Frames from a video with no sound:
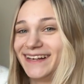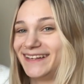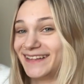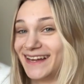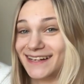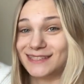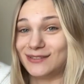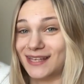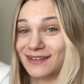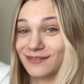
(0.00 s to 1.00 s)
in like
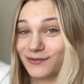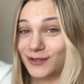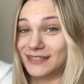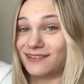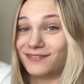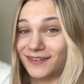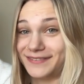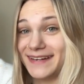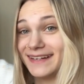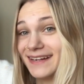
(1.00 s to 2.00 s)
2014-15
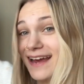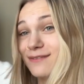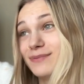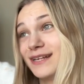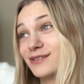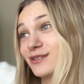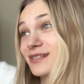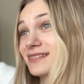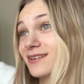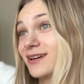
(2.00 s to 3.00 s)
and had
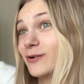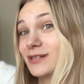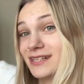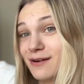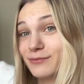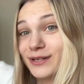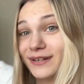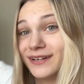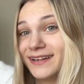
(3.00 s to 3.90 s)
Pinterest or Tumblr,